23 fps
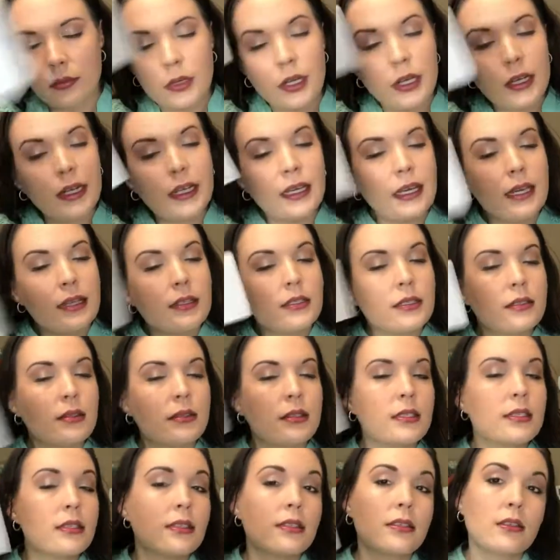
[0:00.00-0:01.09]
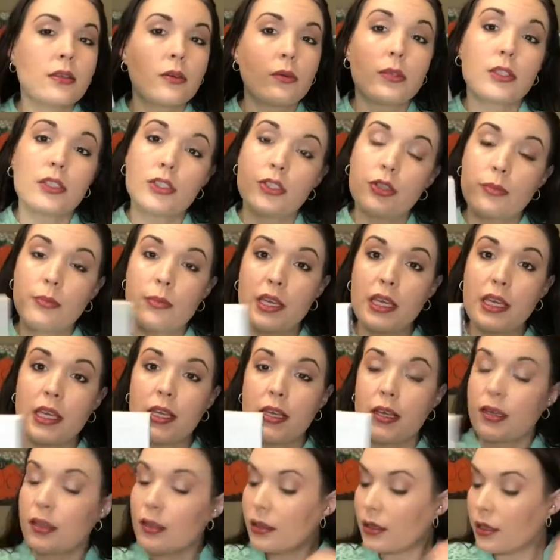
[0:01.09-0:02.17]
Alright guys, so this is going to
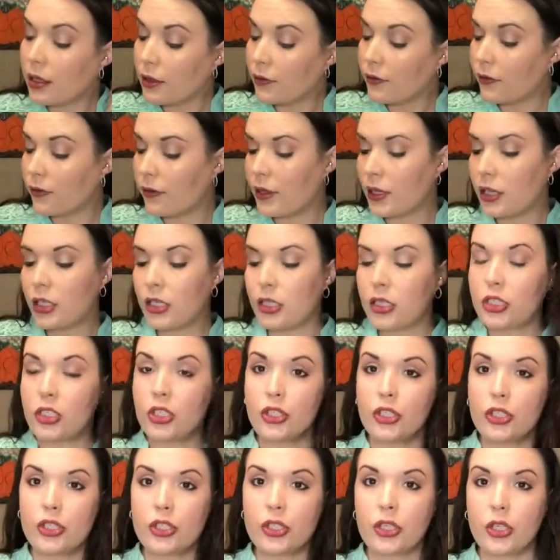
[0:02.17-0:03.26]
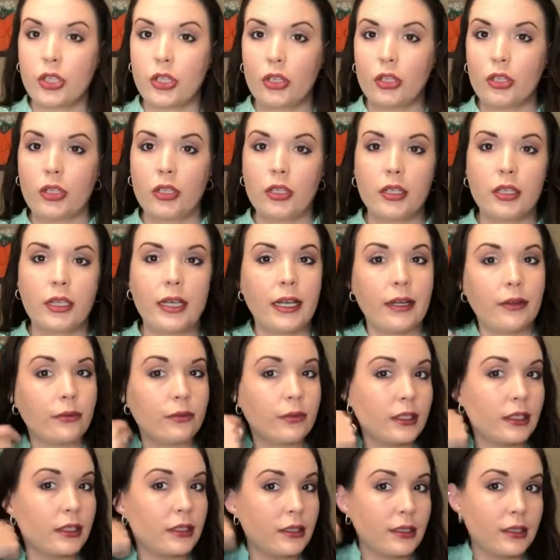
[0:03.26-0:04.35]
be the finished look. I
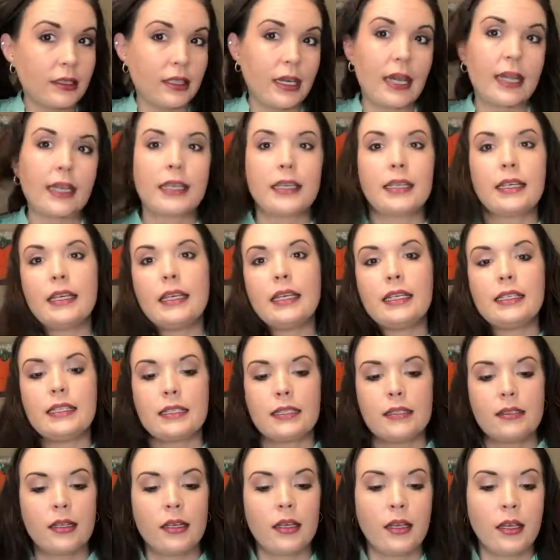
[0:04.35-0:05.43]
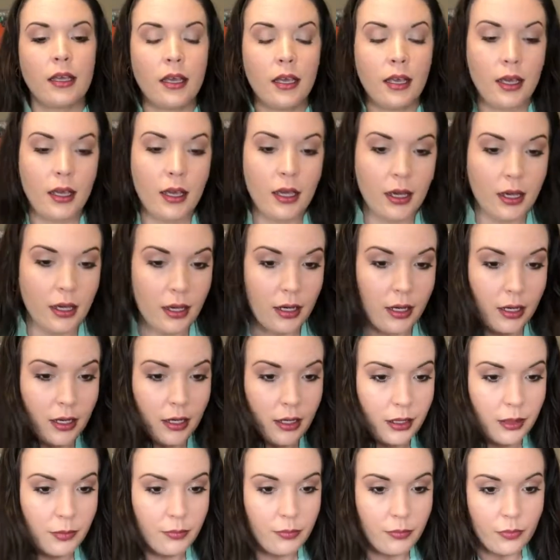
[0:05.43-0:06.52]
really like it.
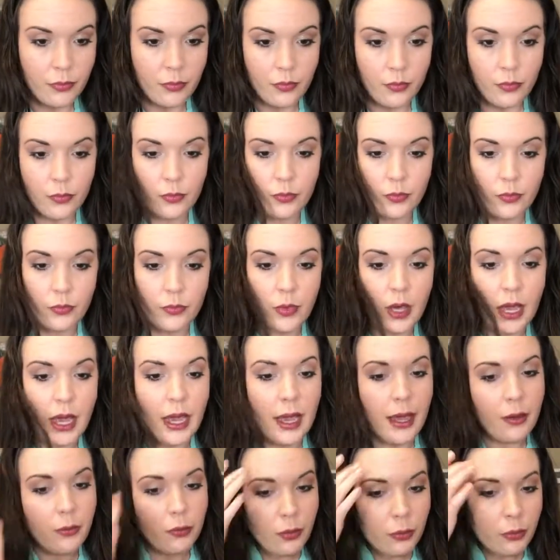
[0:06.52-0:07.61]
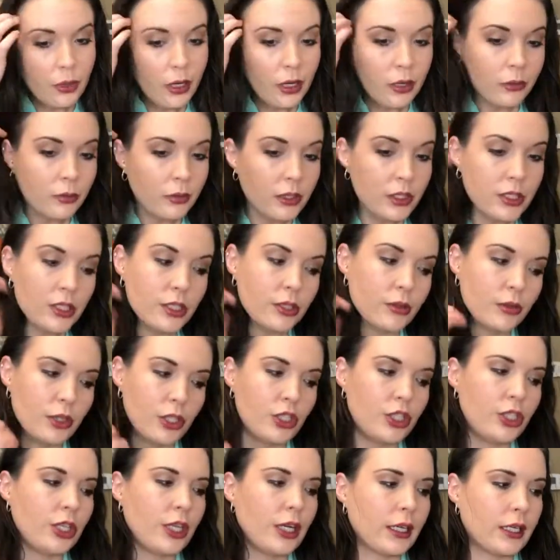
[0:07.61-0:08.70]
Um, I will probably do a
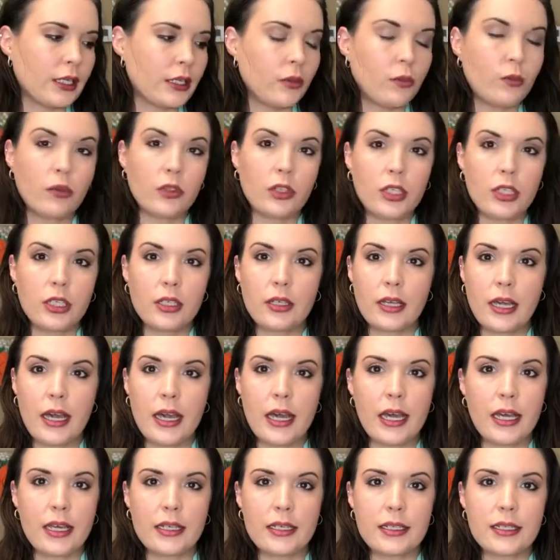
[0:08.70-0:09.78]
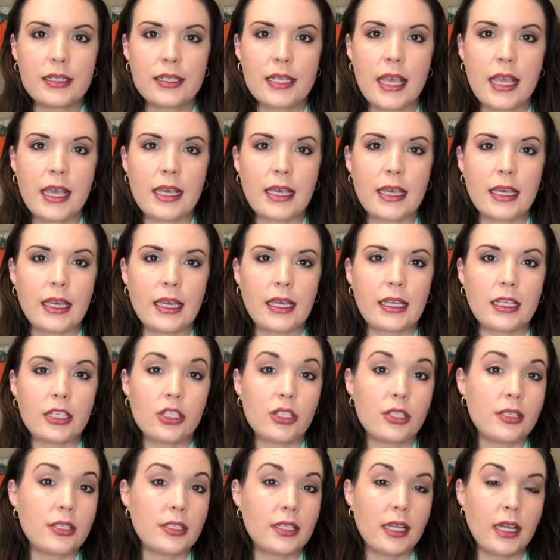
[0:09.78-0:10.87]
check-in with you guys and
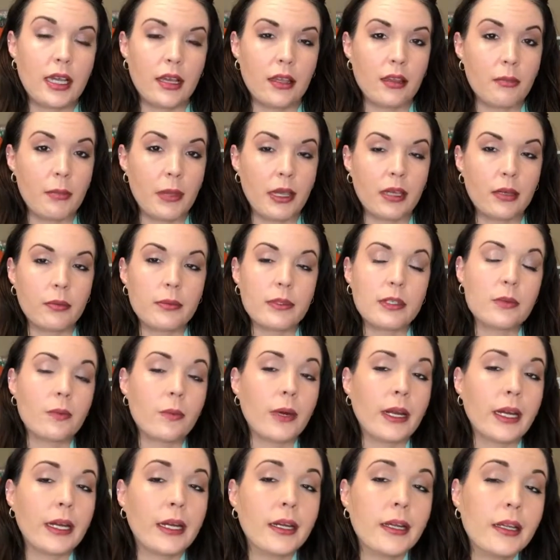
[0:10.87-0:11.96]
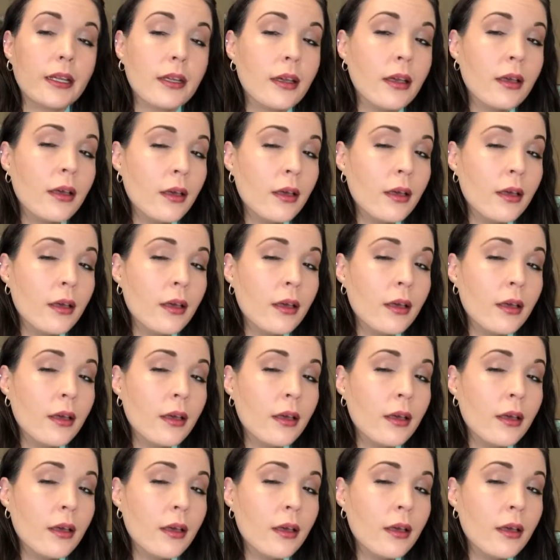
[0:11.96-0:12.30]
just see how the makeup is wearing.